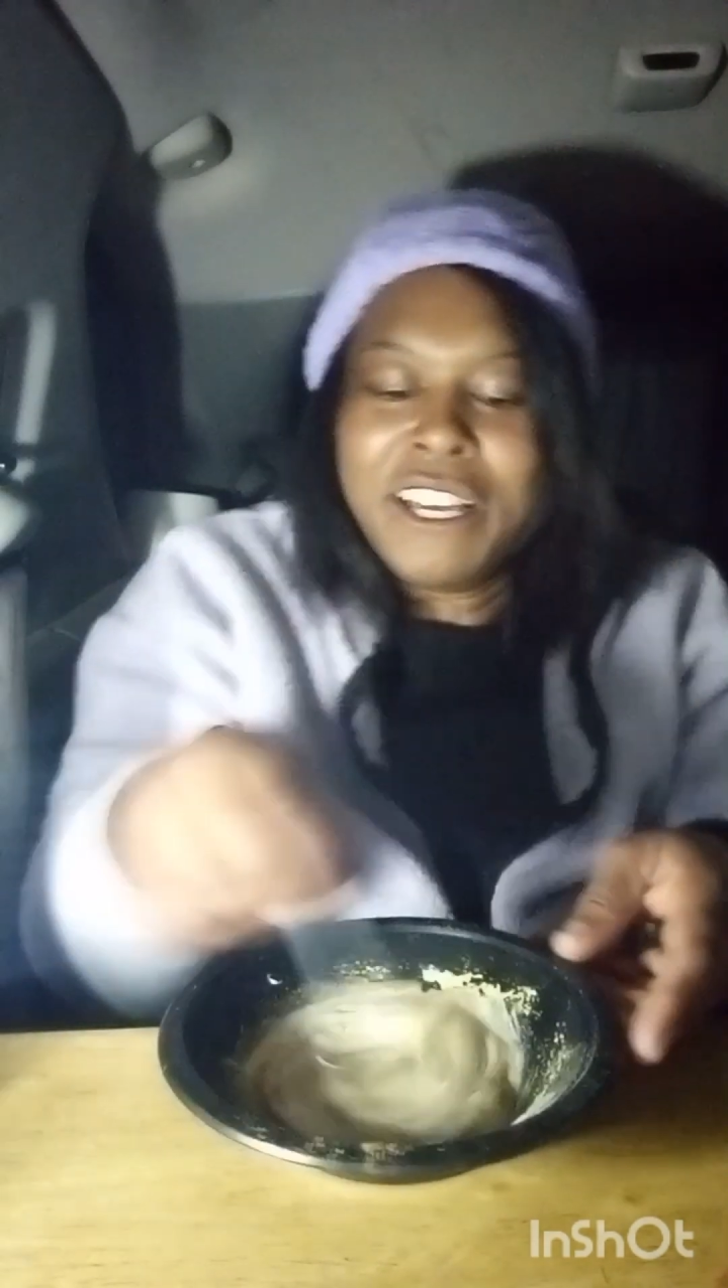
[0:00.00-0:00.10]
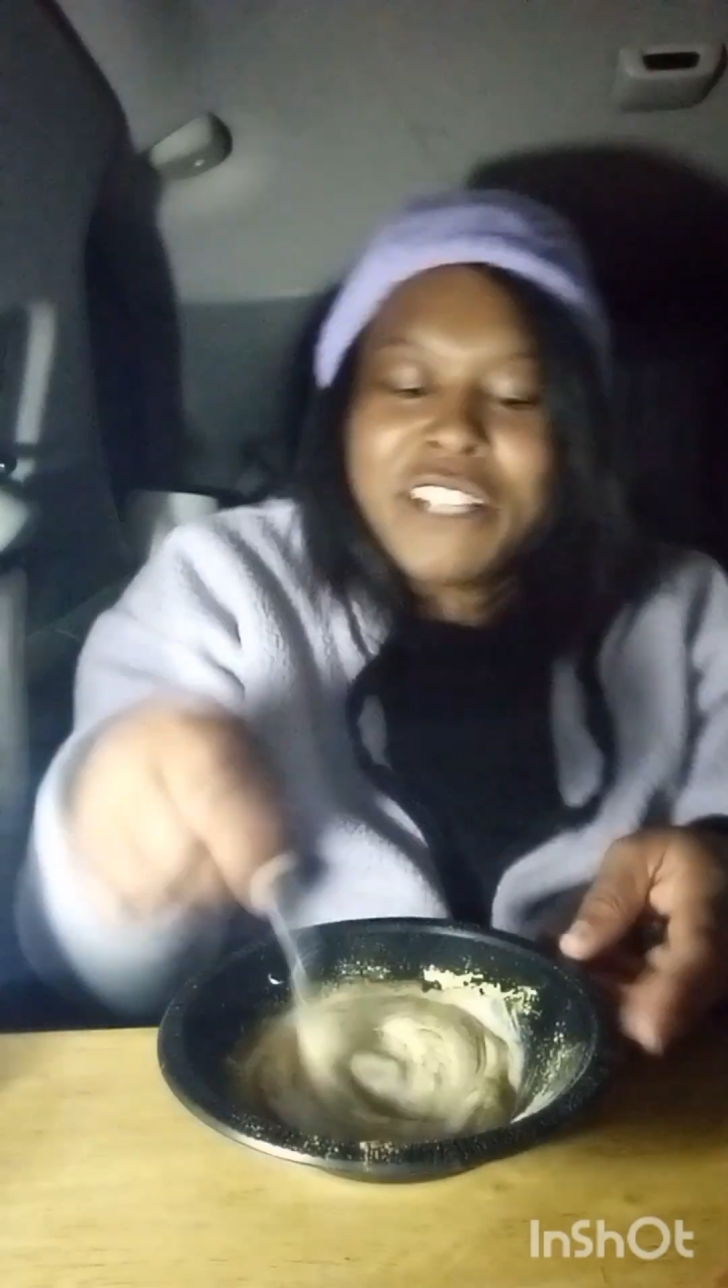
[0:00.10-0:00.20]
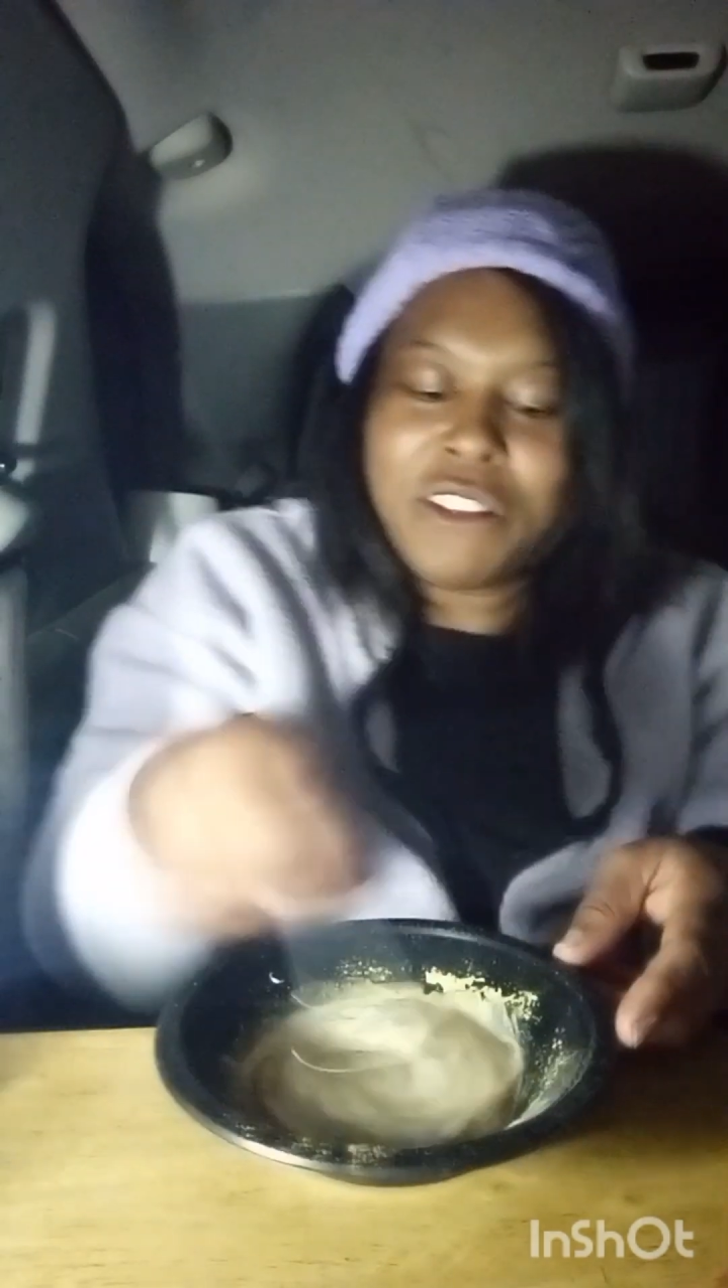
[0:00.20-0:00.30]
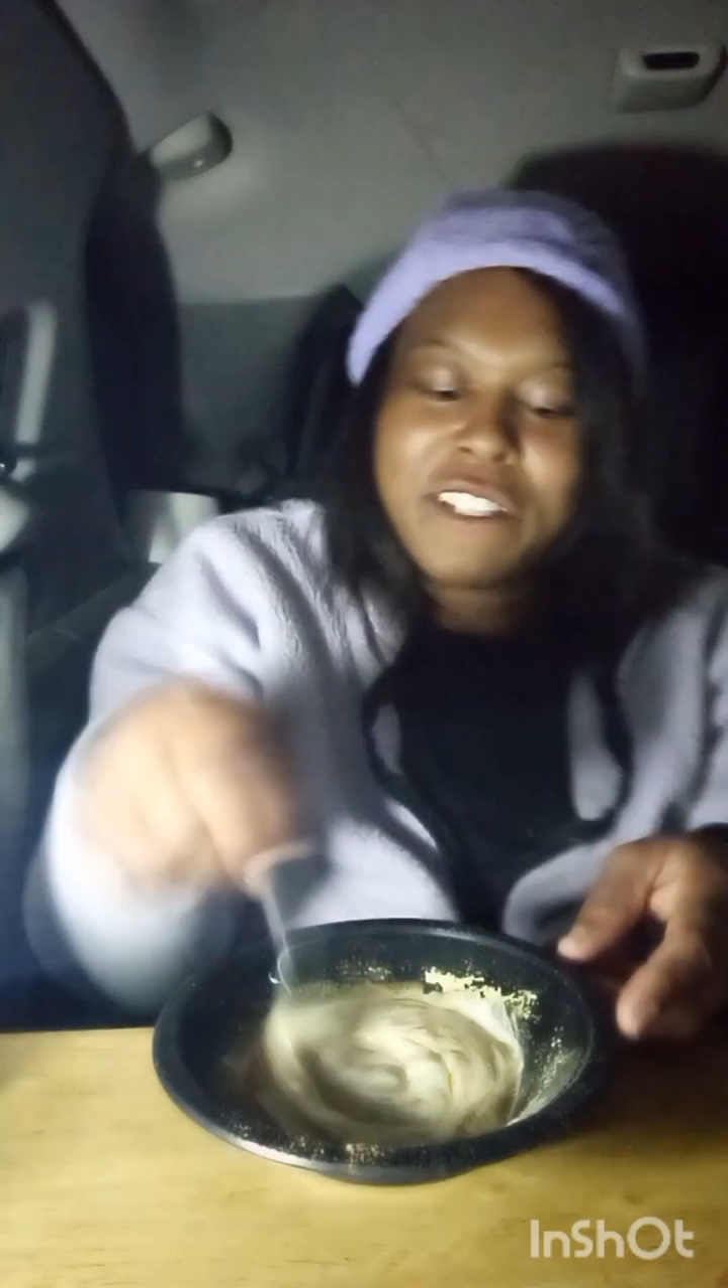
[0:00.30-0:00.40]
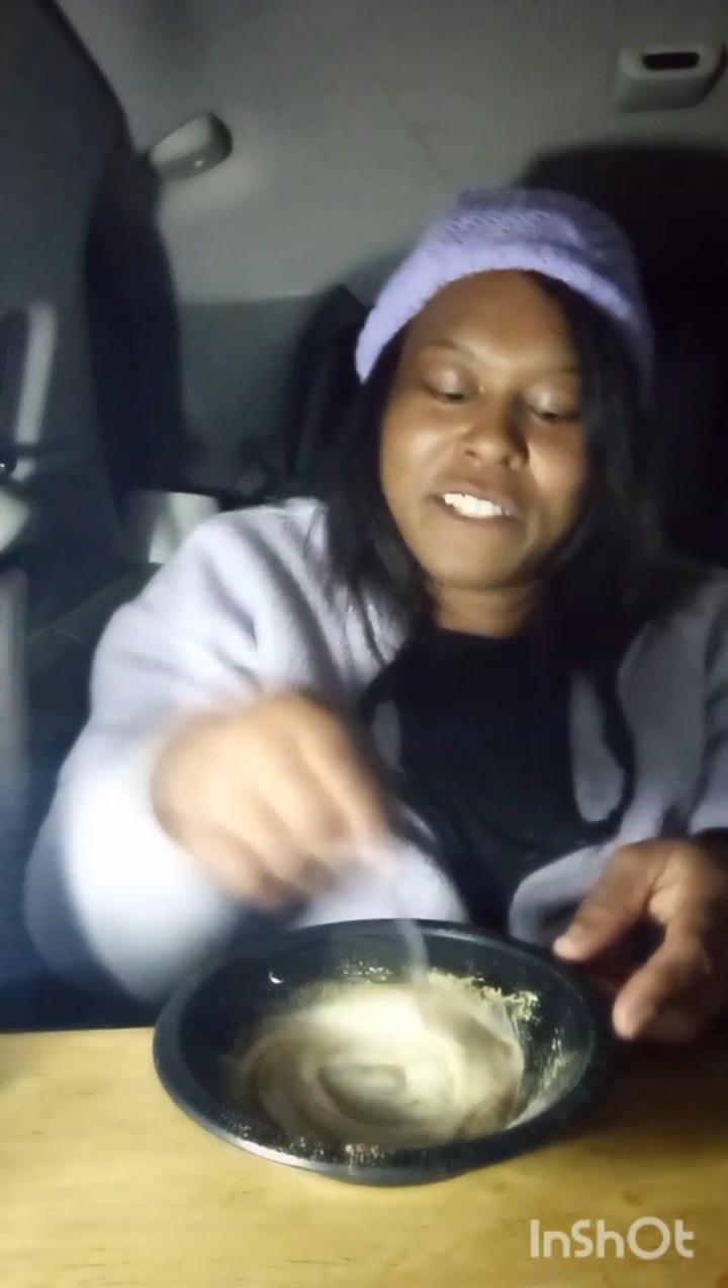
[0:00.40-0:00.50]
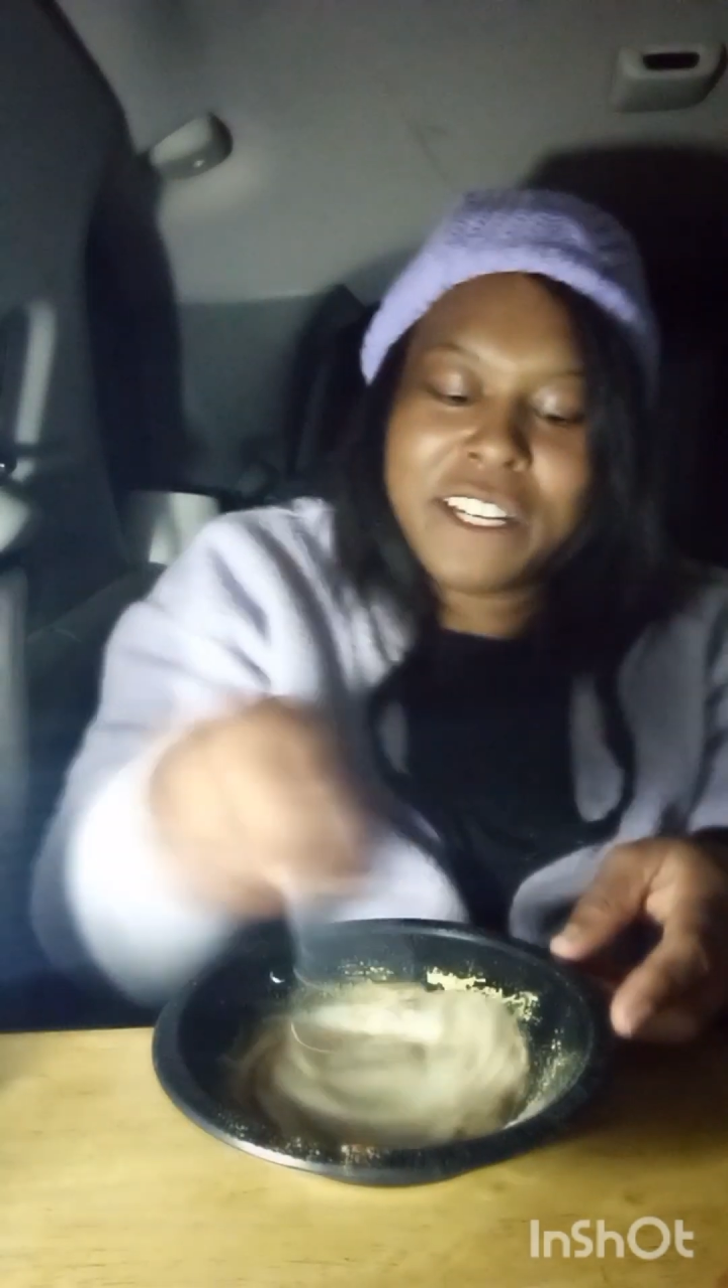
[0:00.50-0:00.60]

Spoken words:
So this is